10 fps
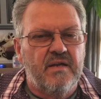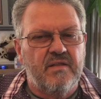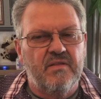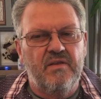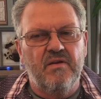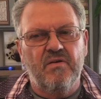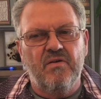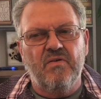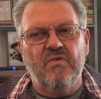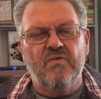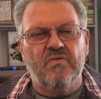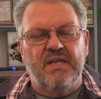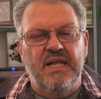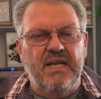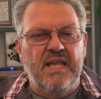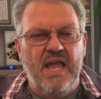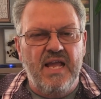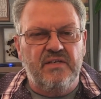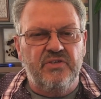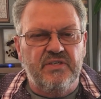They're getting
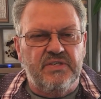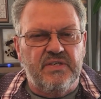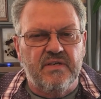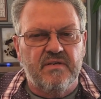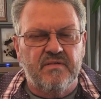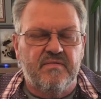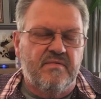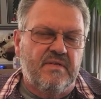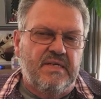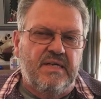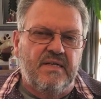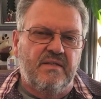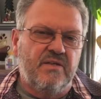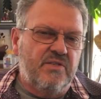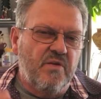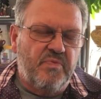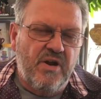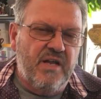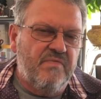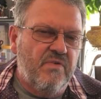anxious. They're still
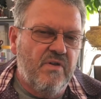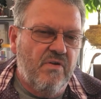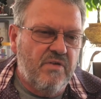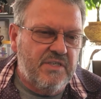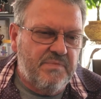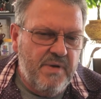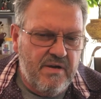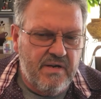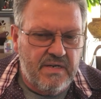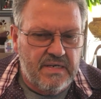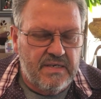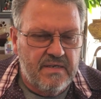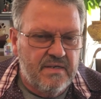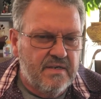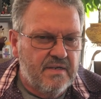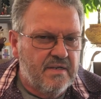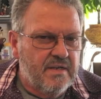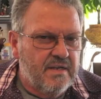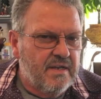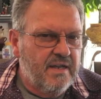praying for the Holy Spirit.
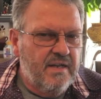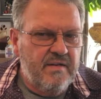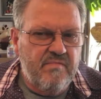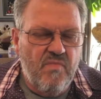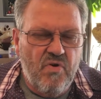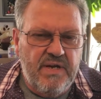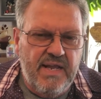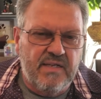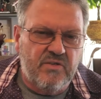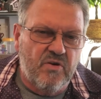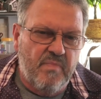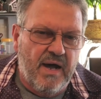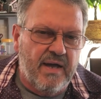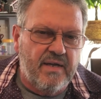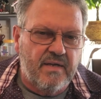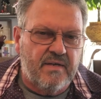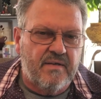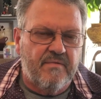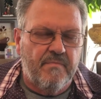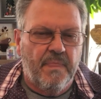And more days go by.
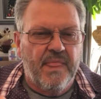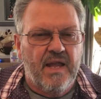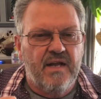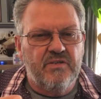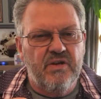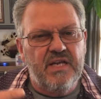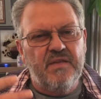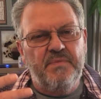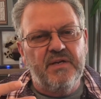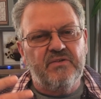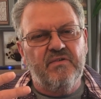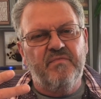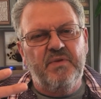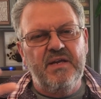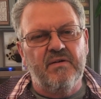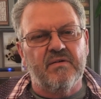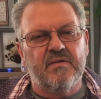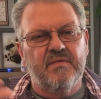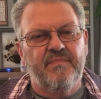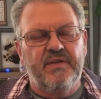And so I get the picture of Peter.
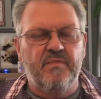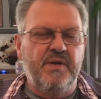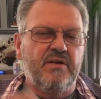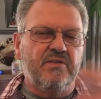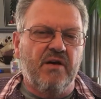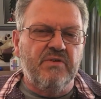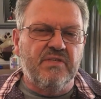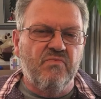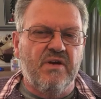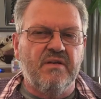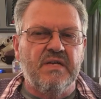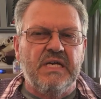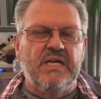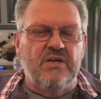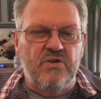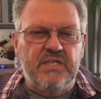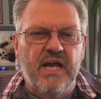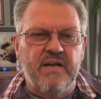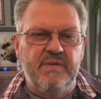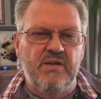You know, Peter's always the one who's
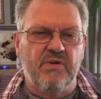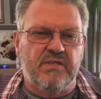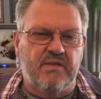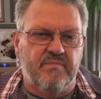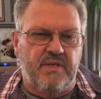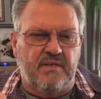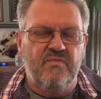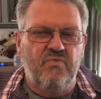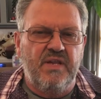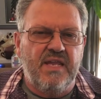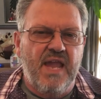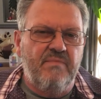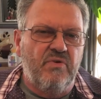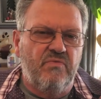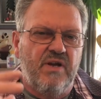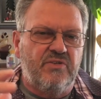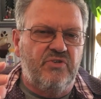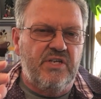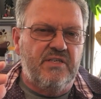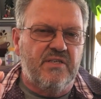got to be doing something. When they came to arrest
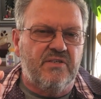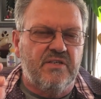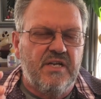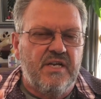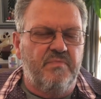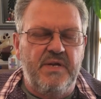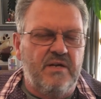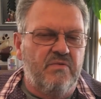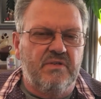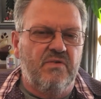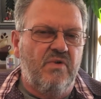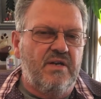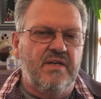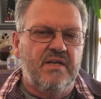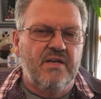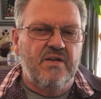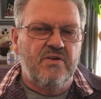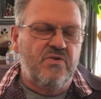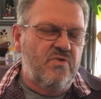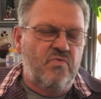Jesus, Peter was the one
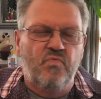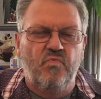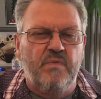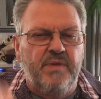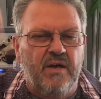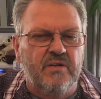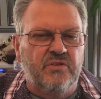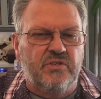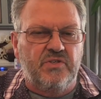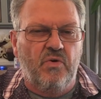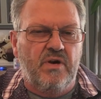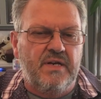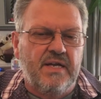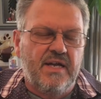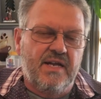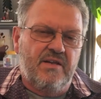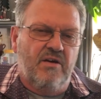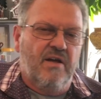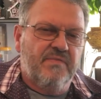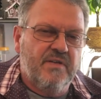who whipped out a sword and cut
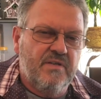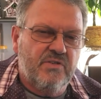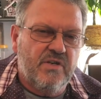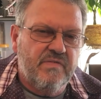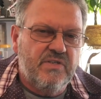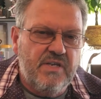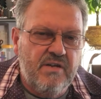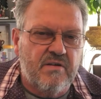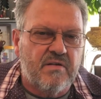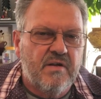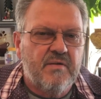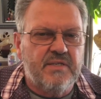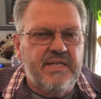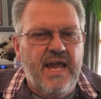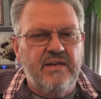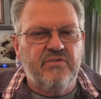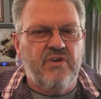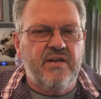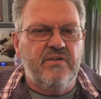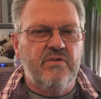off the servant's ear, because he had to
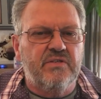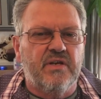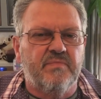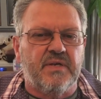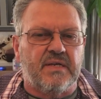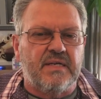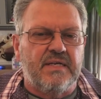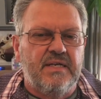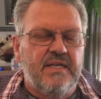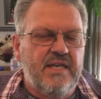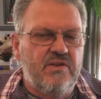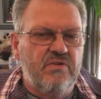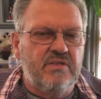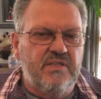try to do something. He couldn't